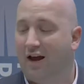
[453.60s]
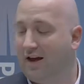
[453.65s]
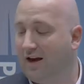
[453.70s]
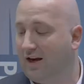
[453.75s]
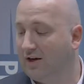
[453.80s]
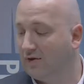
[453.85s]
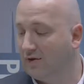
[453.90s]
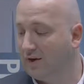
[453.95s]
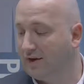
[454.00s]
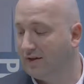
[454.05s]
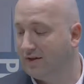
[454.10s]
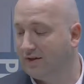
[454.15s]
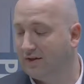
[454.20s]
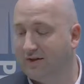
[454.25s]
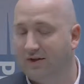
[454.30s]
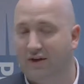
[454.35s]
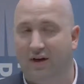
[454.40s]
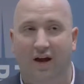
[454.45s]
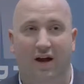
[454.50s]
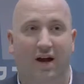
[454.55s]

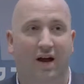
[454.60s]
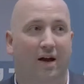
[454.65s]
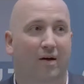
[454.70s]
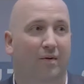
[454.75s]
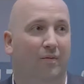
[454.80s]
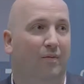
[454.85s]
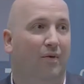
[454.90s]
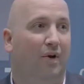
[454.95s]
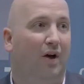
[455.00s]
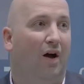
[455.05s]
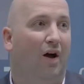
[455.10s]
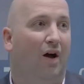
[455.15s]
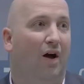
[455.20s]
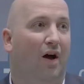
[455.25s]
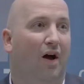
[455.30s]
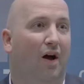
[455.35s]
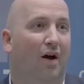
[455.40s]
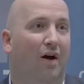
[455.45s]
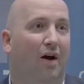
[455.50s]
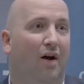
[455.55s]
interests,
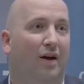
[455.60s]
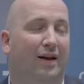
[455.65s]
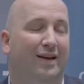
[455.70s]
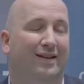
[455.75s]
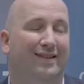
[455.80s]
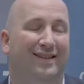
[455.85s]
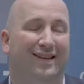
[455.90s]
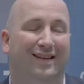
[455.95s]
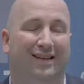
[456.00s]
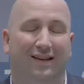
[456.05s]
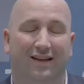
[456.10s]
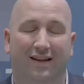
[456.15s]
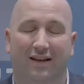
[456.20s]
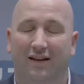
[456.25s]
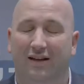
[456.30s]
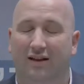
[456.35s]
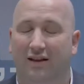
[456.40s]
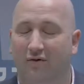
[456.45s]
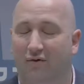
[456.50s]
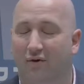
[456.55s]
I guess in a
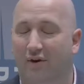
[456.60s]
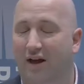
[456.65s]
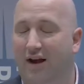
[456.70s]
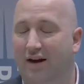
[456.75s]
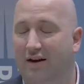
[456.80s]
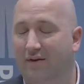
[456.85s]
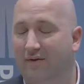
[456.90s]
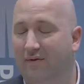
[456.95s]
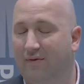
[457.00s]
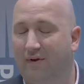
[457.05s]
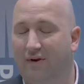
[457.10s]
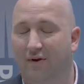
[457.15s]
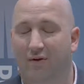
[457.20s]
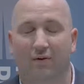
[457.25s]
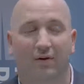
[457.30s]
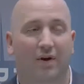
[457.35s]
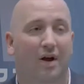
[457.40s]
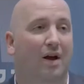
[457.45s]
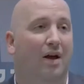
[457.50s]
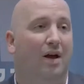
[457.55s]
clinically related
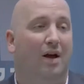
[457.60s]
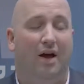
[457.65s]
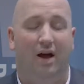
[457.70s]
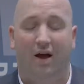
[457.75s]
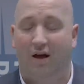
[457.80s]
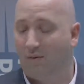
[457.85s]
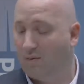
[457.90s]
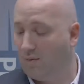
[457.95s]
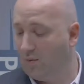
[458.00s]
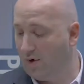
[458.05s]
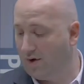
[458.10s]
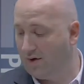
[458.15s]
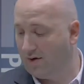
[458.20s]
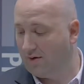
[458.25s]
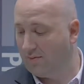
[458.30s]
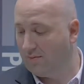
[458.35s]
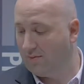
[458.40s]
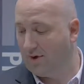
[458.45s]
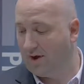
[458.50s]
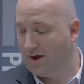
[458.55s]
field, whether
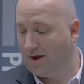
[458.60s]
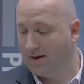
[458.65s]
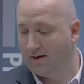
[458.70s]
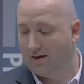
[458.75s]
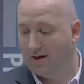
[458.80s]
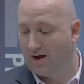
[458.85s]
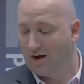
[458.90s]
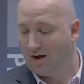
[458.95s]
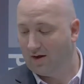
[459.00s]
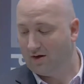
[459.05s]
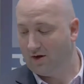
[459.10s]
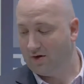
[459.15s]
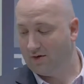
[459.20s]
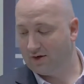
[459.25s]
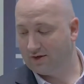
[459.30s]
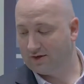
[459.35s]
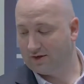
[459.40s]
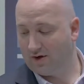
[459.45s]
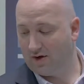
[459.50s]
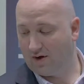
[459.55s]
it be
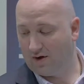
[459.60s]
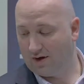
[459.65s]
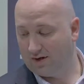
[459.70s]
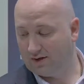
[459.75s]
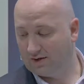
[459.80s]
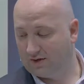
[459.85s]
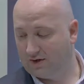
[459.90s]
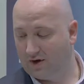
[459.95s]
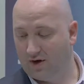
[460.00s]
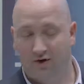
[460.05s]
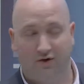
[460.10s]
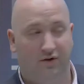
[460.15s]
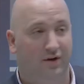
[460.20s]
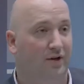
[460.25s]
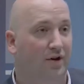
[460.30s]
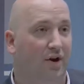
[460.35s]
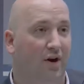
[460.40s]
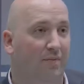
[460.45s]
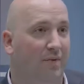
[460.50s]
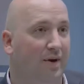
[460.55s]
neuroscience, surgery,
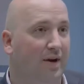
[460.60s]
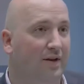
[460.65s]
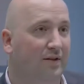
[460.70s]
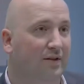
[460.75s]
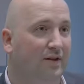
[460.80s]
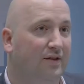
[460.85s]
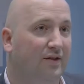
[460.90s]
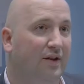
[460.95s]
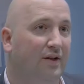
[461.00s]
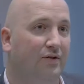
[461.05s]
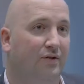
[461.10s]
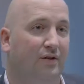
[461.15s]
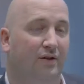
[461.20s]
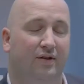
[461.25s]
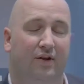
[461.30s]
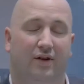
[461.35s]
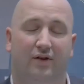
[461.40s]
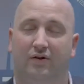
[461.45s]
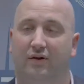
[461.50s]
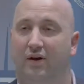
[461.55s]
diabetes,
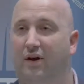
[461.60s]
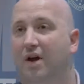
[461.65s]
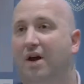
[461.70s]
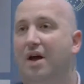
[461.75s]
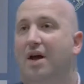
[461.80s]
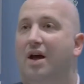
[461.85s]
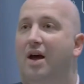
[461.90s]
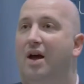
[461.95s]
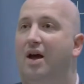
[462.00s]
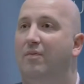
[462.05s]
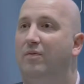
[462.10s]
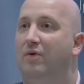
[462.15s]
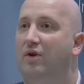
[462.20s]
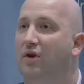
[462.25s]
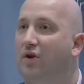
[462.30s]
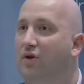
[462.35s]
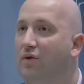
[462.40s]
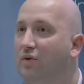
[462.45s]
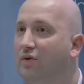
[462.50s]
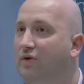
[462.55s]
etc., you
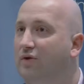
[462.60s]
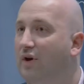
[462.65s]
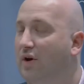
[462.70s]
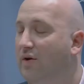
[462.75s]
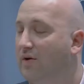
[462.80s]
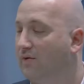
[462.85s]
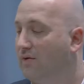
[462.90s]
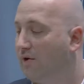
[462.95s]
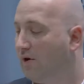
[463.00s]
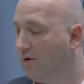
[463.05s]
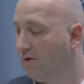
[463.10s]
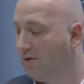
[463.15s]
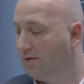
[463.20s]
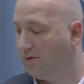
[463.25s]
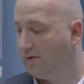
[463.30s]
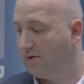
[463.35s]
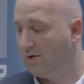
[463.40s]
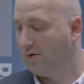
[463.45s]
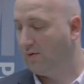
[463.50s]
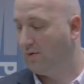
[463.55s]
can also enrol
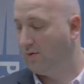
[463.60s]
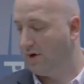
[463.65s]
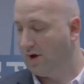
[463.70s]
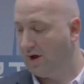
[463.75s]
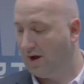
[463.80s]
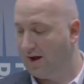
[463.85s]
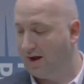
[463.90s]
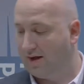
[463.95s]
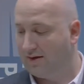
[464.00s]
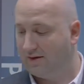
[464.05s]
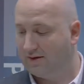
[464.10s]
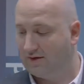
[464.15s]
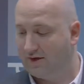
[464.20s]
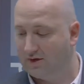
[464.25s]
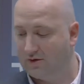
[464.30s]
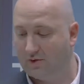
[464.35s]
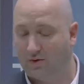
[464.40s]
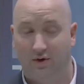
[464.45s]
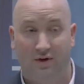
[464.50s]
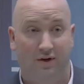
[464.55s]
through the
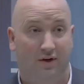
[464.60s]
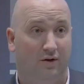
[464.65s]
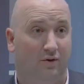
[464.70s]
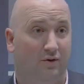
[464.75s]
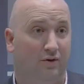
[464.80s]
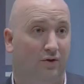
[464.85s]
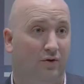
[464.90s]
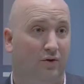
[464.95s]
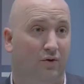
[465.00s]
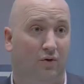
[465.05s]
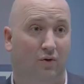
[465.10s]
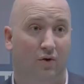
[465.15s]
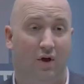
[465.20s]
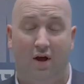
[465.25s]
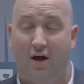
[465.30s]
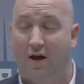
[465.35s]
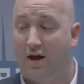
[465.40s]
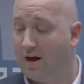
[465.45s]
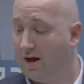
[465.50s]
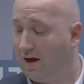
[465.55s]
Central Clinical School.
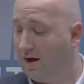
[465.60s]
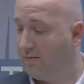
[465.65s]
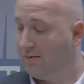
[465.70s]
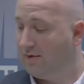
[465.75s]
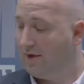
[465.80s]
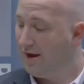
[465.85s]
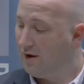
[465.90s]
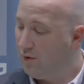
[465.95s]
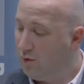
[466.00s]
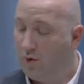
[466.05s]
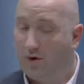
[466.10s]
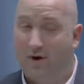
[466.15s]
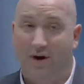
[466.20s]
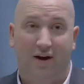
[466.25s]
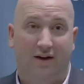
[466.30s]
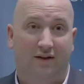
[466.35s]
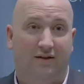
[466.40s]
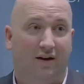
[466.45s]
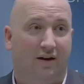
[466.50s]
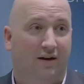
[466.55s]
Their
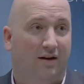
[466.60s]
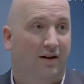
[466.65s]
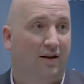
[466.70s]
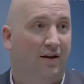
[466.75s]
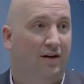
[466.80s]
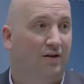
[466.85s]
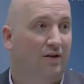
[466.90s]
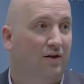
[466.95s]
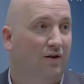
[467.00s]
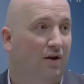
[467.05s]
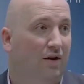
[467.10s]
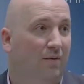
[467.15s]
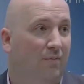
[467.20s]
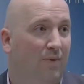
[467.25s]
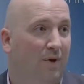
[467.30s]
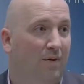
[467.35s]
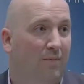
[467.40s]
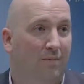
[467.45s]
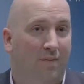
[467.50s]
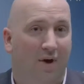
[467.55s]
coordinators aren't here tonight,
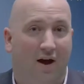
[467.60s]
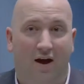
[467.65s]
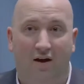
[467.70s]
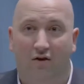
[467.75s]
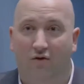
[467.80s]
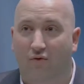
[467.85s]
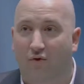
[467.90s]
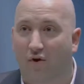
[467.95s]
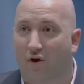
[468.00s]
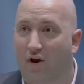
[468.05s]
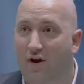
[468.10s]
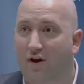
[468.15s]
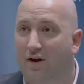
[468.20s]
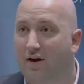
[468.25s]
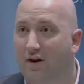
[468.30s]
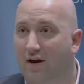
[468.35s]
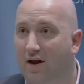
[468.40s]
but Mark Wright